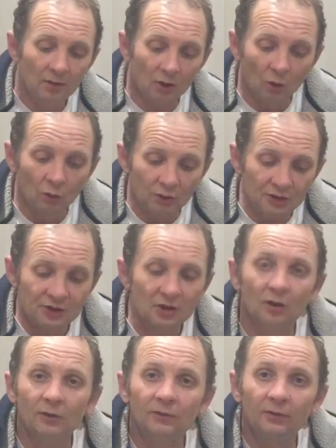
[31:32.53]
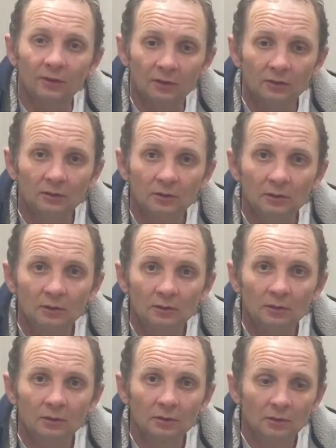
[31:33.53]
all the stuff
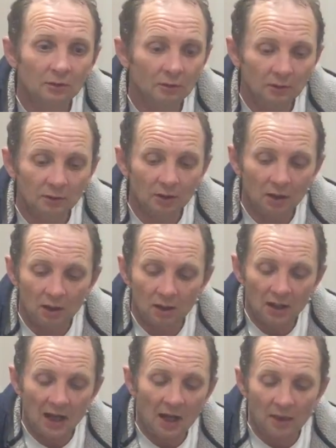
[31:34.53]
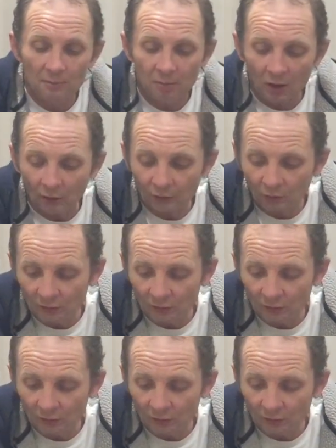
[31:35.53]
out the box,